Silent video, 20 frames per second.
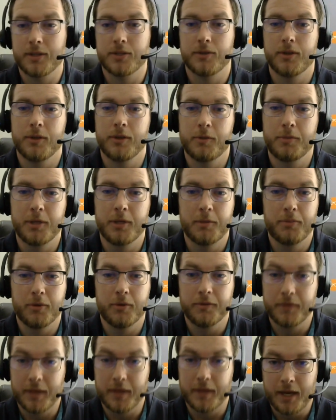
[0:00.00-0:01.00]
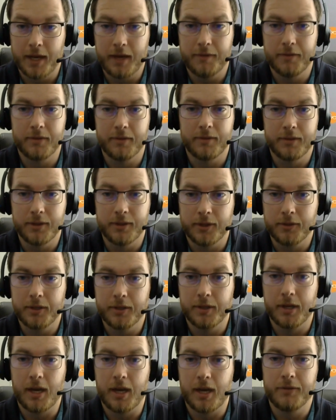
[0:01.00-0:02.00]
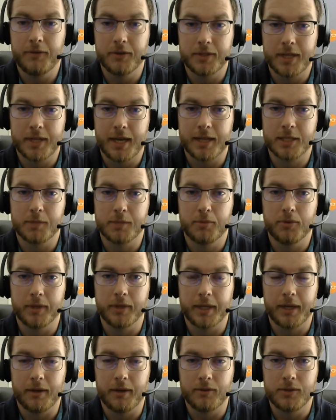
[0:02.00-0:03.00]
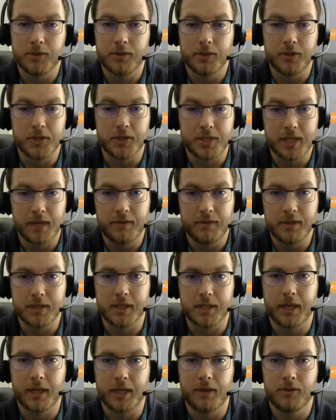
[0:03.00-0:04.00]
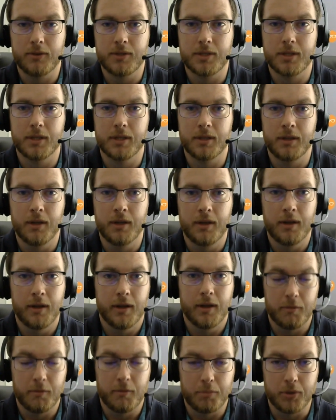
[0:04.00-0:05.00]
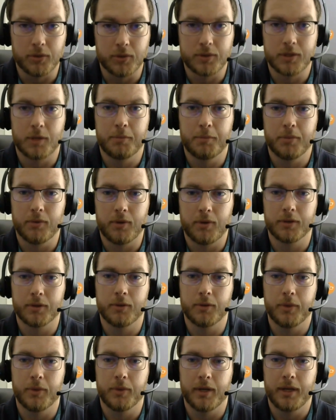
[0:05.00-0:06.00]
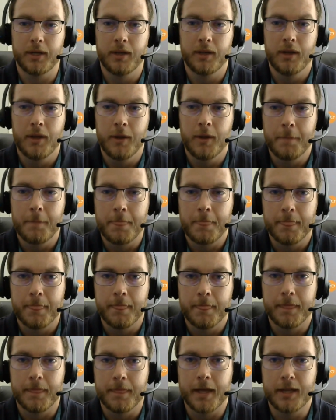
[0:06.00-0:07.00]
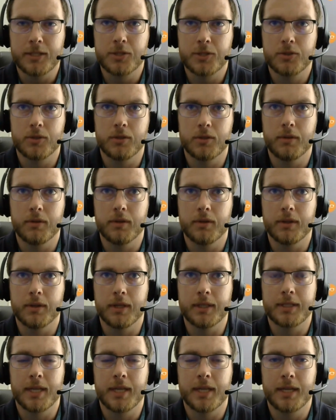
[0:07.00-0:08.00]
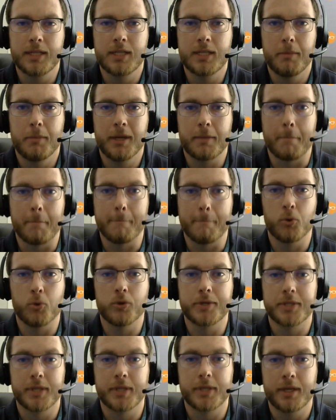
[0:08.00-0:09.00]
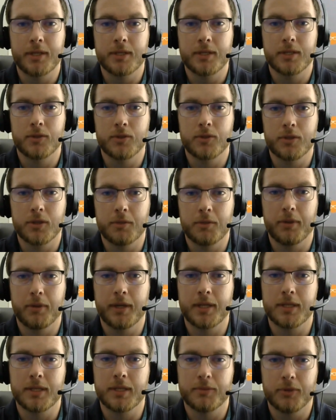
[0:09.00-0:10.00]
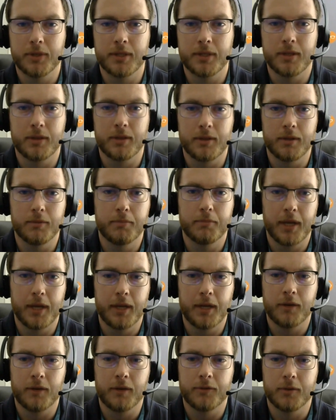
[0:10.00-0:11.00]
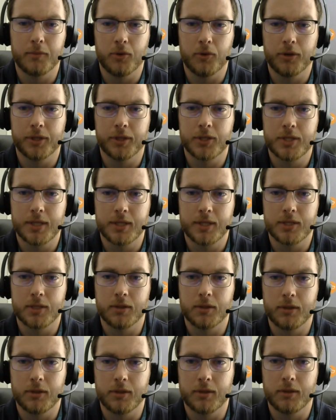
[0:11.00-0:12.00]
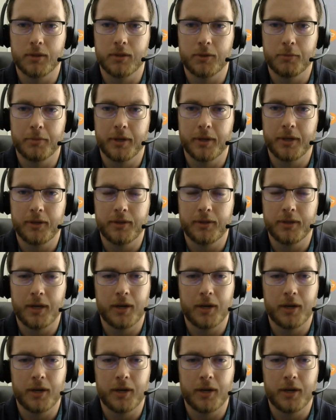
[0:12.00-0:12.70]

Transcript: So other people, if they have, you know, you have your taxable accounts or your savings accounts that have built up along the way, that's that tends to make more sense. Those are the plans where paying off the mortgage tends to look a little better.